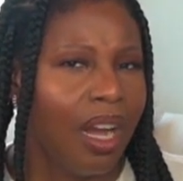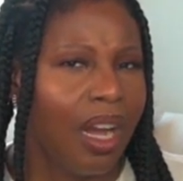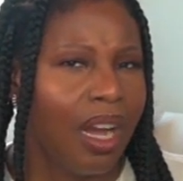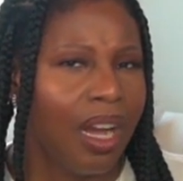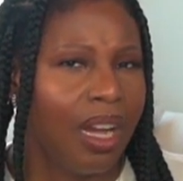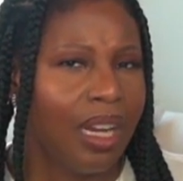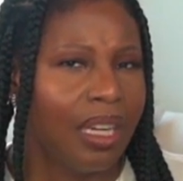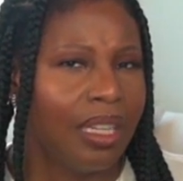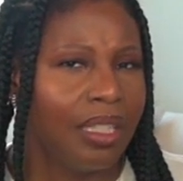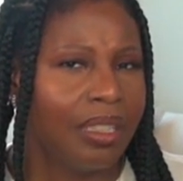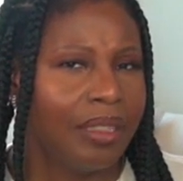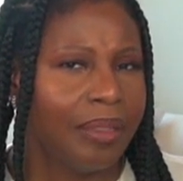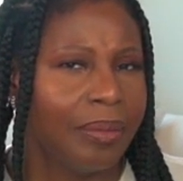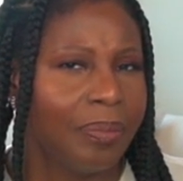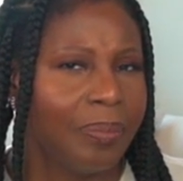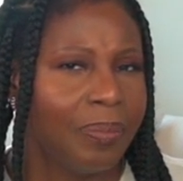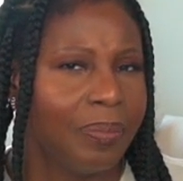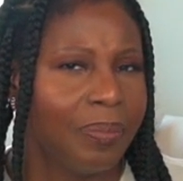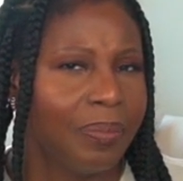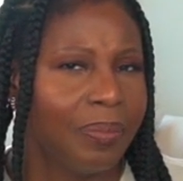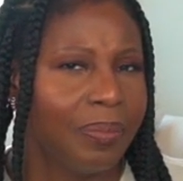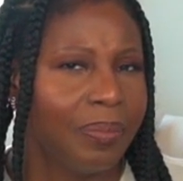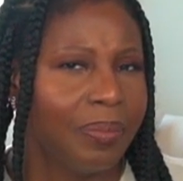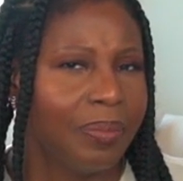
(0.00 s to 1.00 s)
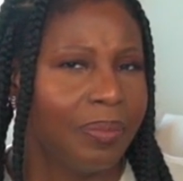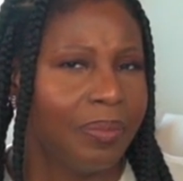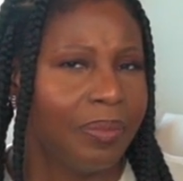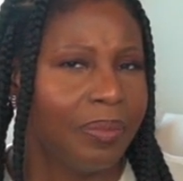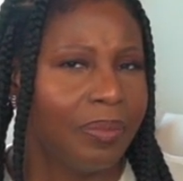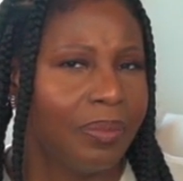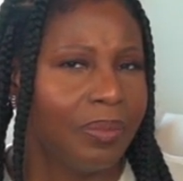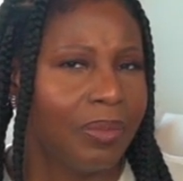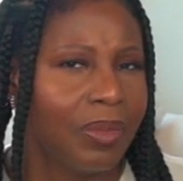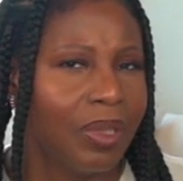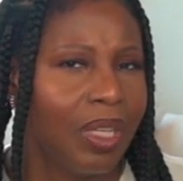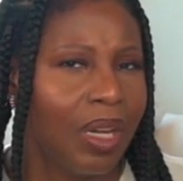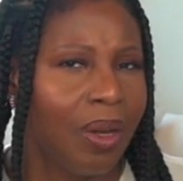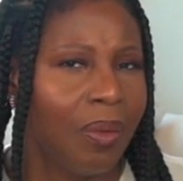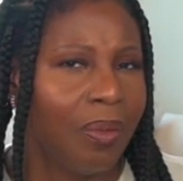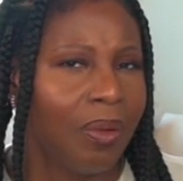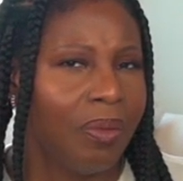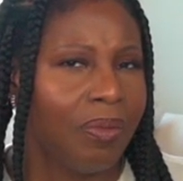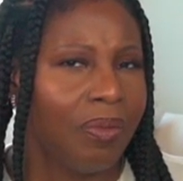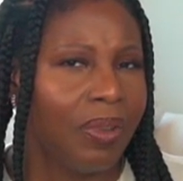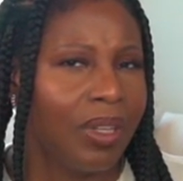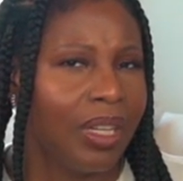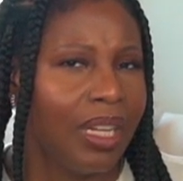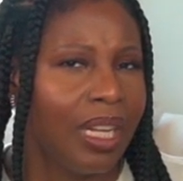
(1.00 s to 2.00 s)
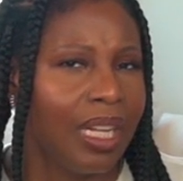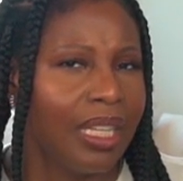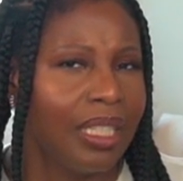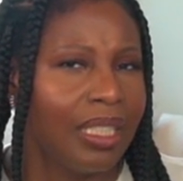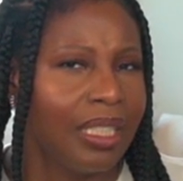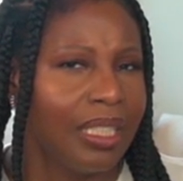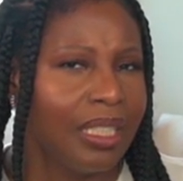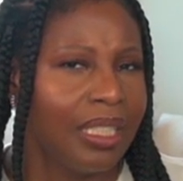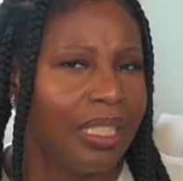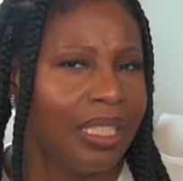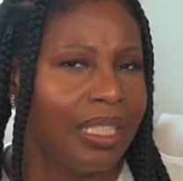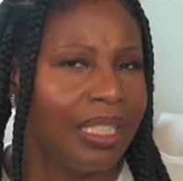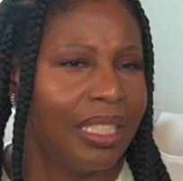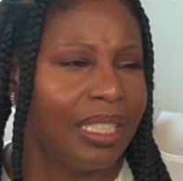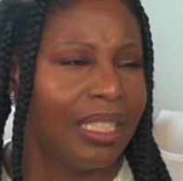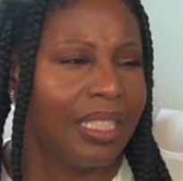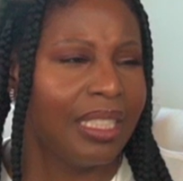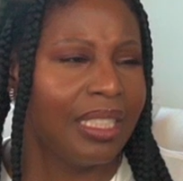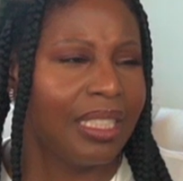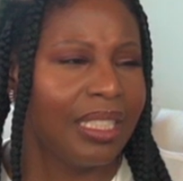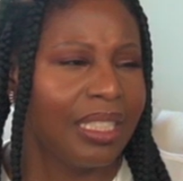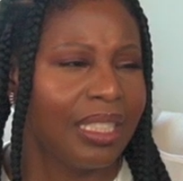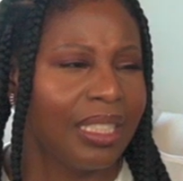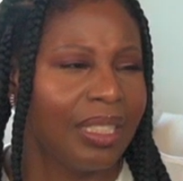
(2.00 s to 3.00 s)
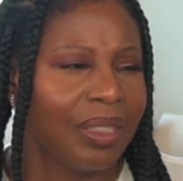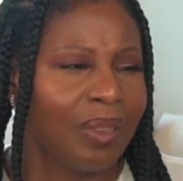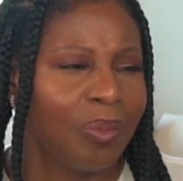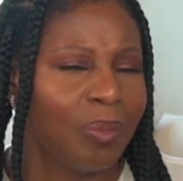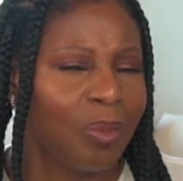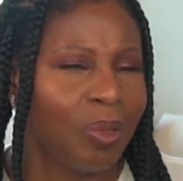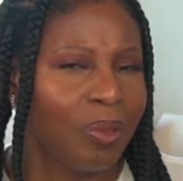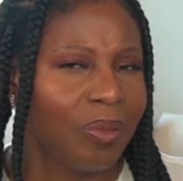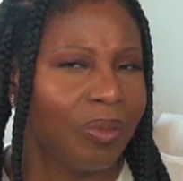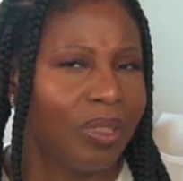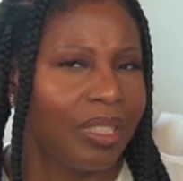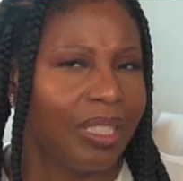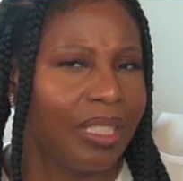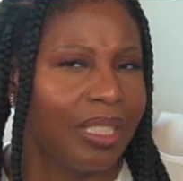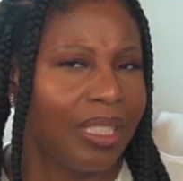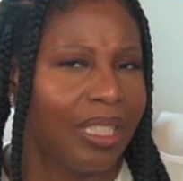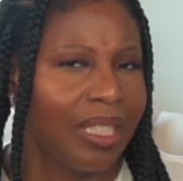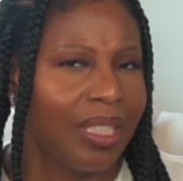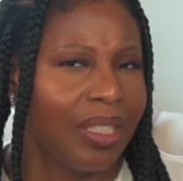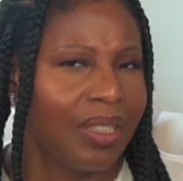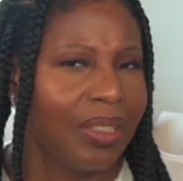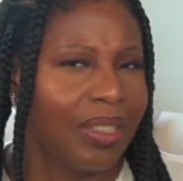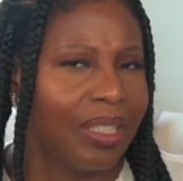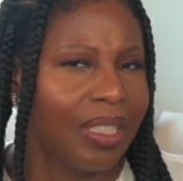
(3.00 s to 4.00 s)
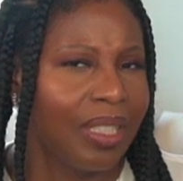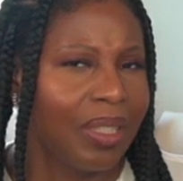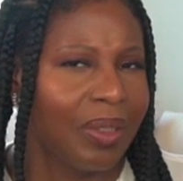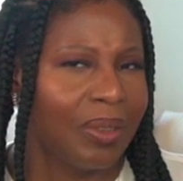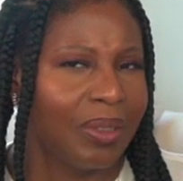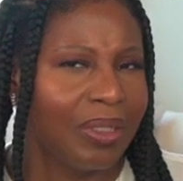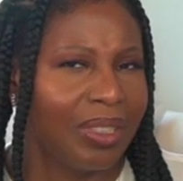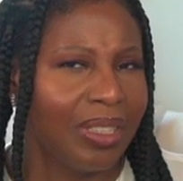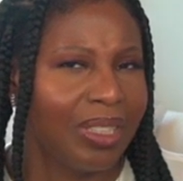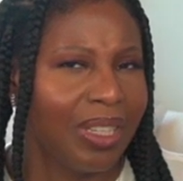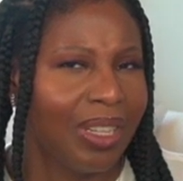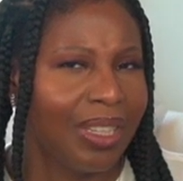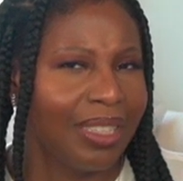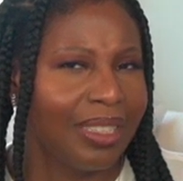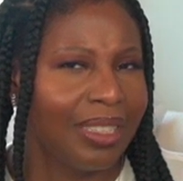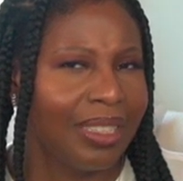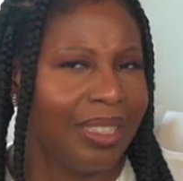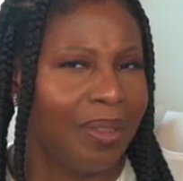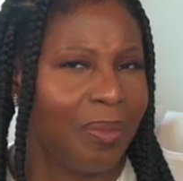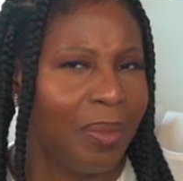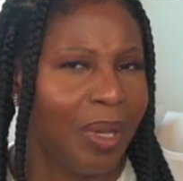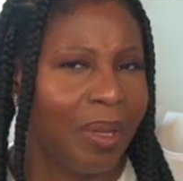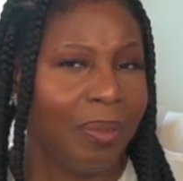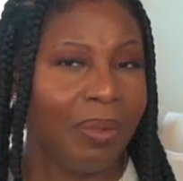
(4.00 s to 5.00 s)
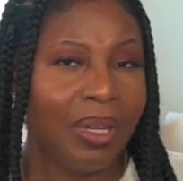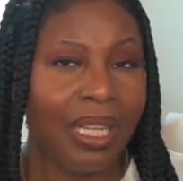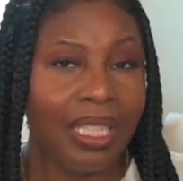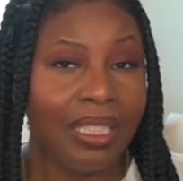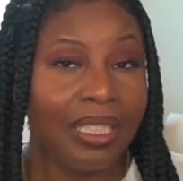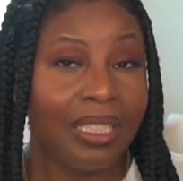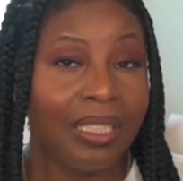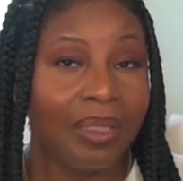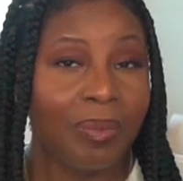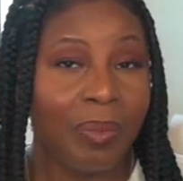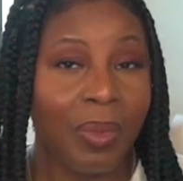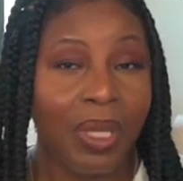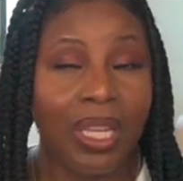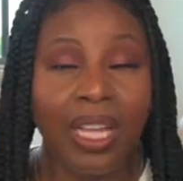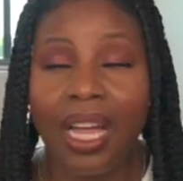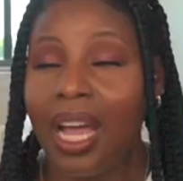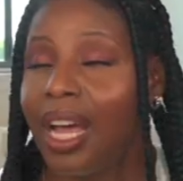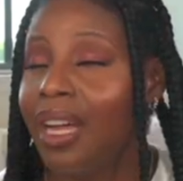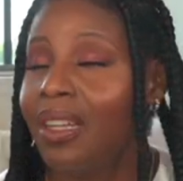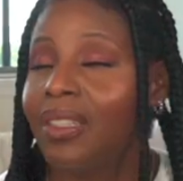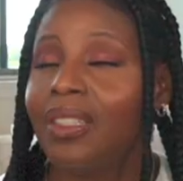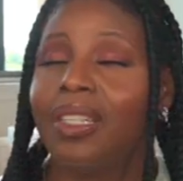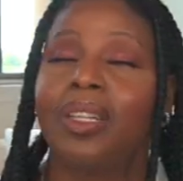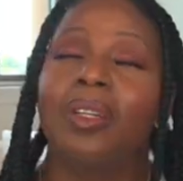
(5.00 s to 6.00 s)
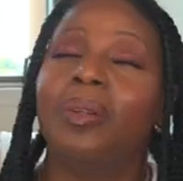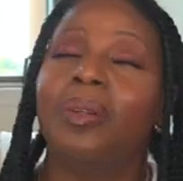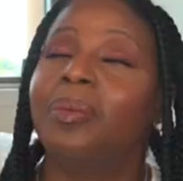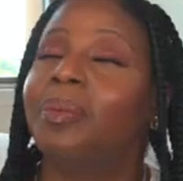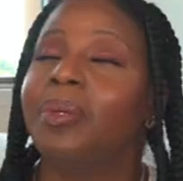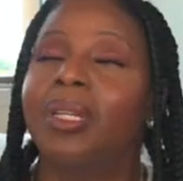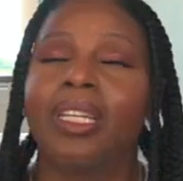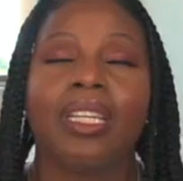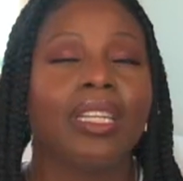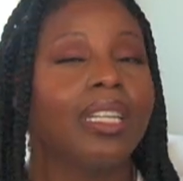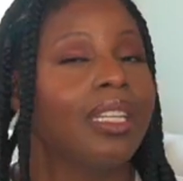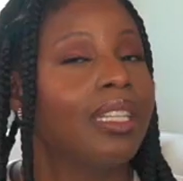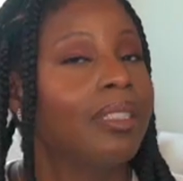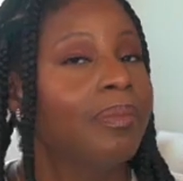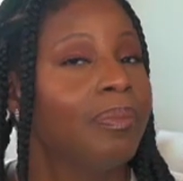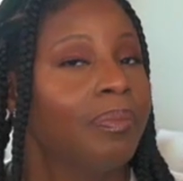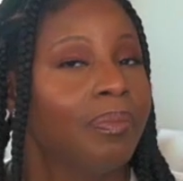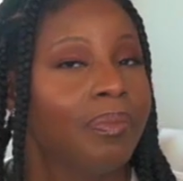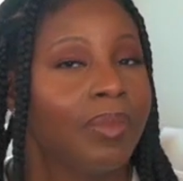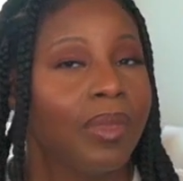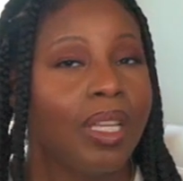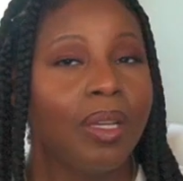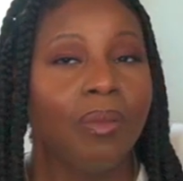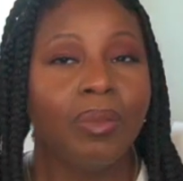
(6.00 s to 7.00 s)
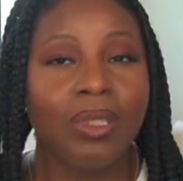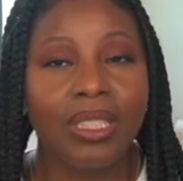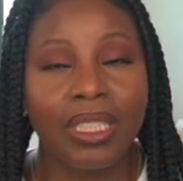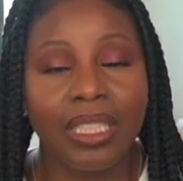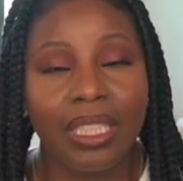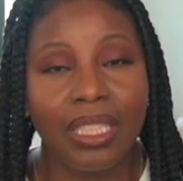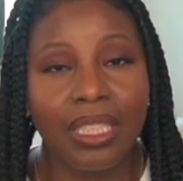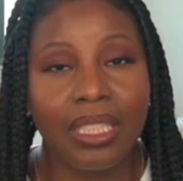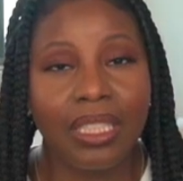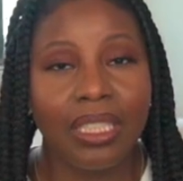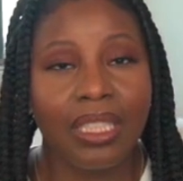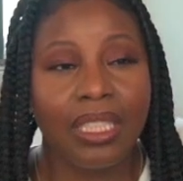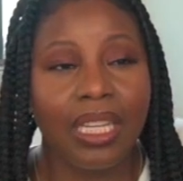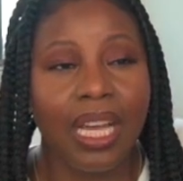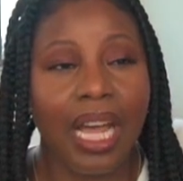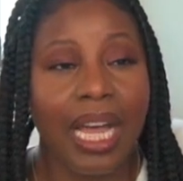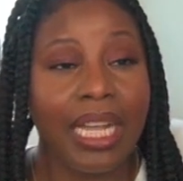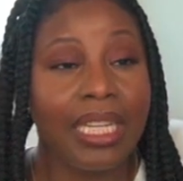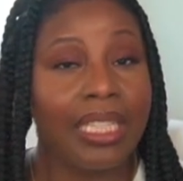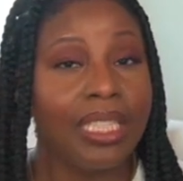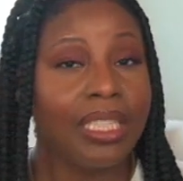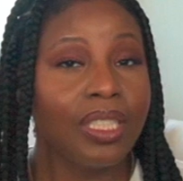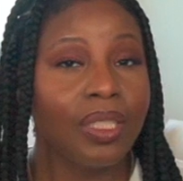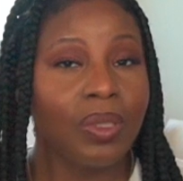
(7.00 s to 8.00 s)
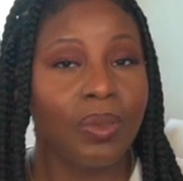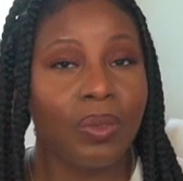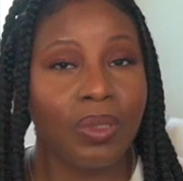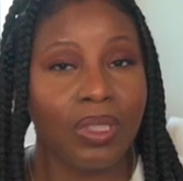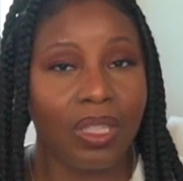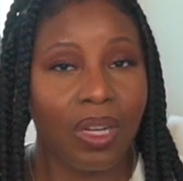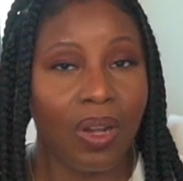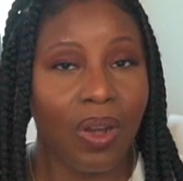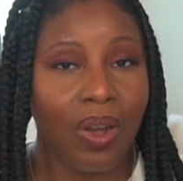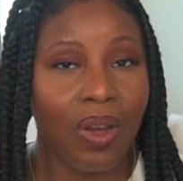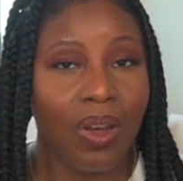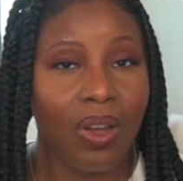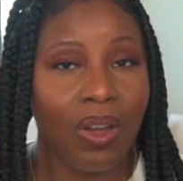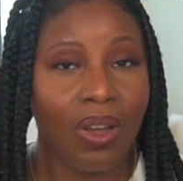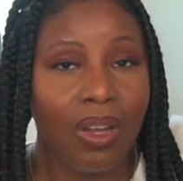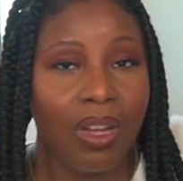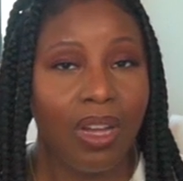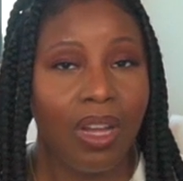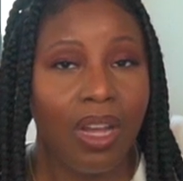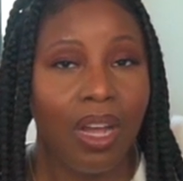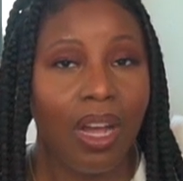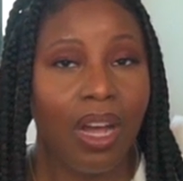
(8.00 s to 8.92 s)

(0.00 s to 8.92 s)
going vanilla is a little more riskier than going chocolate. Maybe that's just me, I don't know, but it was good. I didn't use it all.